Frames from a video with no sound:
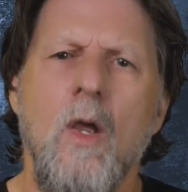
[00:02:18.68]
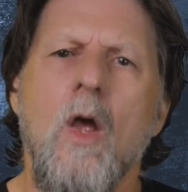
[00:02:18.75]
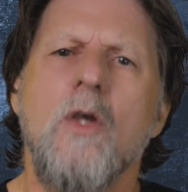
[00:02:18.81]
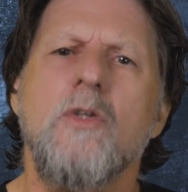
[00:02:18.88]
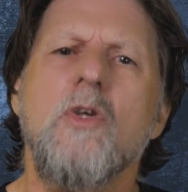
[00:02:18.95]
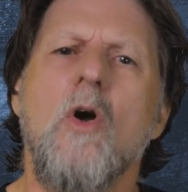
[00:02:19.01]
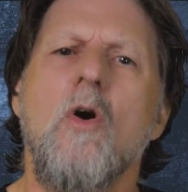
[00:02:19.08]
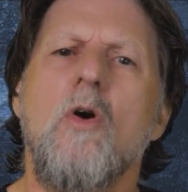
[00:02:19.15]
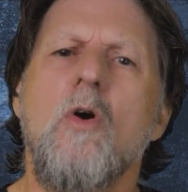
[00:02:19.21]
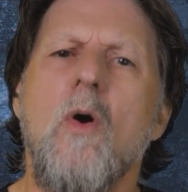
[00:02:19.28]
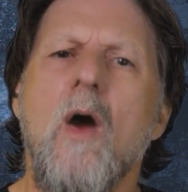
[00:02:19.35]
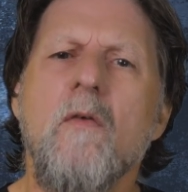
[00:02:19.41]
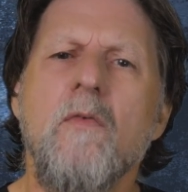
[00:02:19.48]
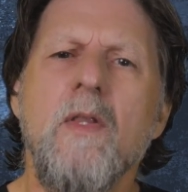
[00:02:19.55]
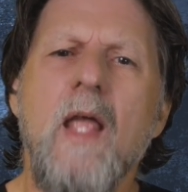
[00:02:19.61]
So
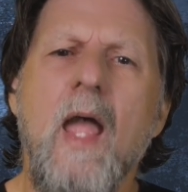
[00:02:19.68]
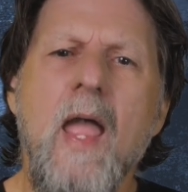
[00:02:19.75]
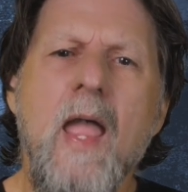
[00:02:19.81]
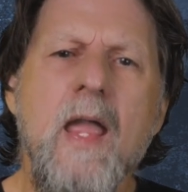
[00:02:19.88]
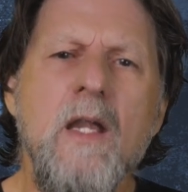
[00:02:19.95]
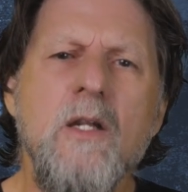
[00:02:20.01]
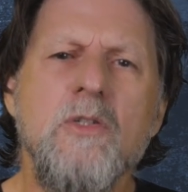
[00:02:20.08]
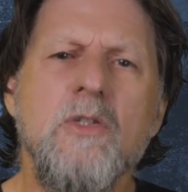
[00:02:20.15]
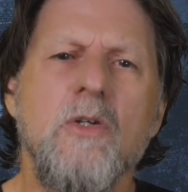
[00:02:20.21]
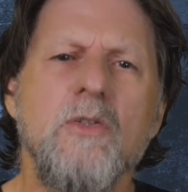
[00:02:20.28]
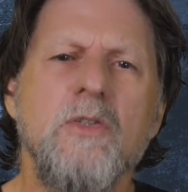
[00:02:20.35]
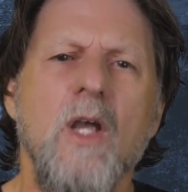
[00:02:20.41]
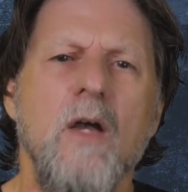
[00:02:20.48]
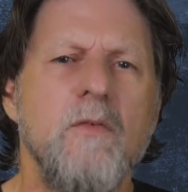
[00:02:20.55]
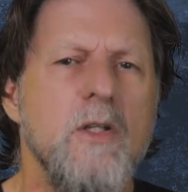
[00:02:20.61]
whoever the
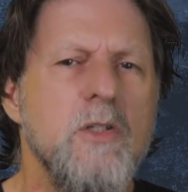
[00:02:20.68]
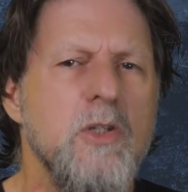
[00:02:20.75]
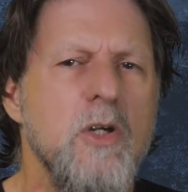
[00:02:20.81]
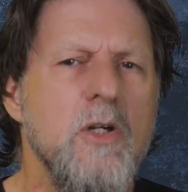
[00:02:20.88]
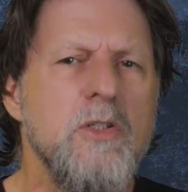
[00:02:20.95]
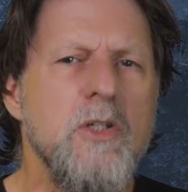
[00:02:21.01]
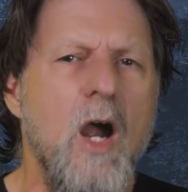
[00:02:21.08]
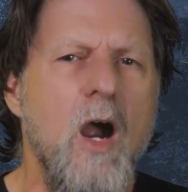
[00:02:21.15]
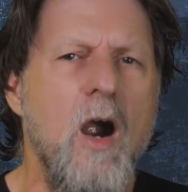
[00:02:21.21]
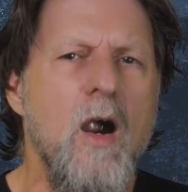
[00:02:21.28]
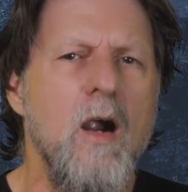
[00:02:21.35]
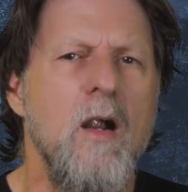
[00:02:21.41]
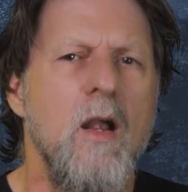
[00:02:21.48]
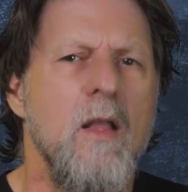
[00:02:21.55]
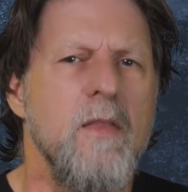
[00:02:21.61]
angels of the church
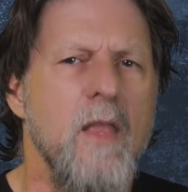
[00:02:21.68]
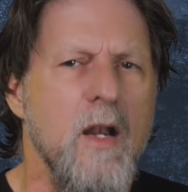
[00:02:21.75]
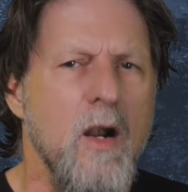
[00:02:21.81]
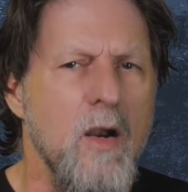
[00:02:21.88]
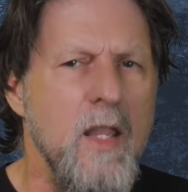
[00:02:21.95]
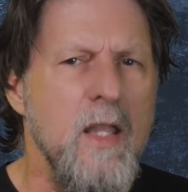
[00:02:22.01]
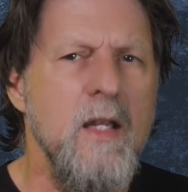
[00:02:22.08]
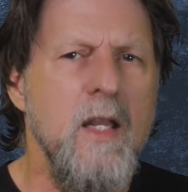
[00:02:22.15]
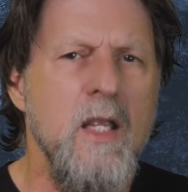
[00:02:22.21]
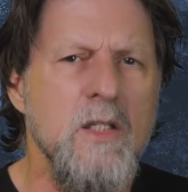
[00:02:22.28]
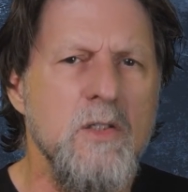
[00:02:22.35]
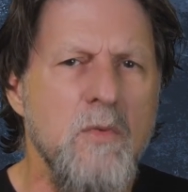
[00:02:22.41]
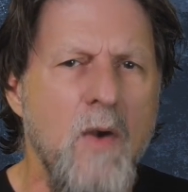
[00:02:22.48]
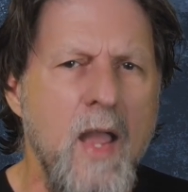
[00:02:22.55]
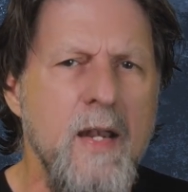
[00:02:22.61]
are that are in
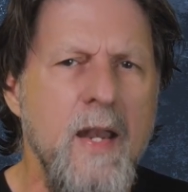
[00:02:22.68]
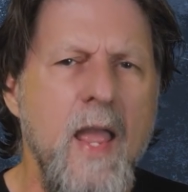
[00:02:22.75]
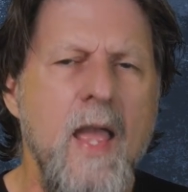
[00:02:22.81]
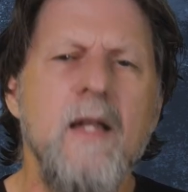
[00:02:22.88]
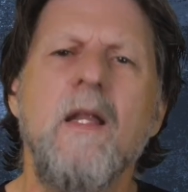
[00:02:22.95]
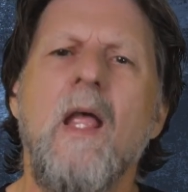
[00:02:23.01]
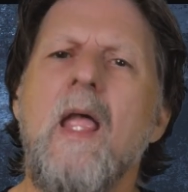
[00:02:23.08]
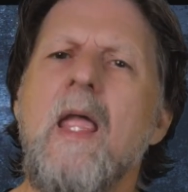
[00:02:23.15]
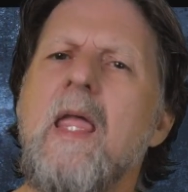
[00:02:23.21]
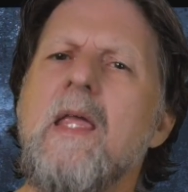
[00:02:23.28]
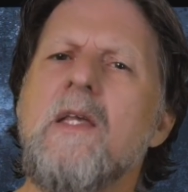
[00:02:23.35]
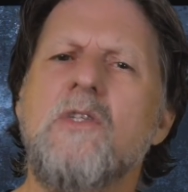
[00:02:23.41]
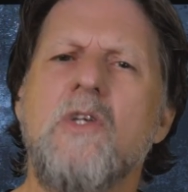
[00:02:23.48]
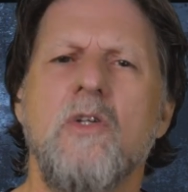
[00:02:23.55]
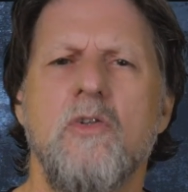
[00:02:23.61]
his right hand, he
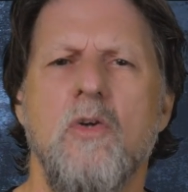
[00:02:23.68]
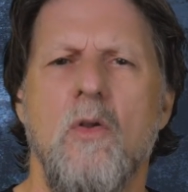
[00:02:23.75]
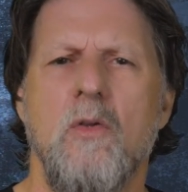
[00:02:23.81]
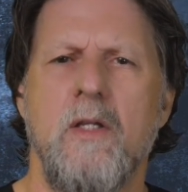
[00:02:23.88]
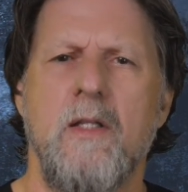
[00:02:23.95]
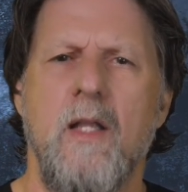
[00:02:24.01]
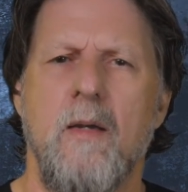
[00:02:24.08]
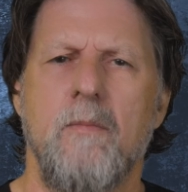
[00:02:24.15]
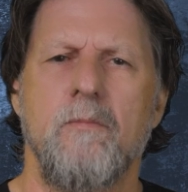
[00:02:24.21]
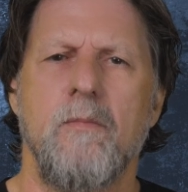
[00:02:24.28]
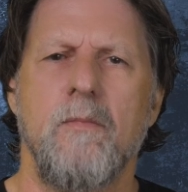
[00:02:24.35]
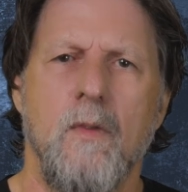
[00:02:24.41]
is controlling them.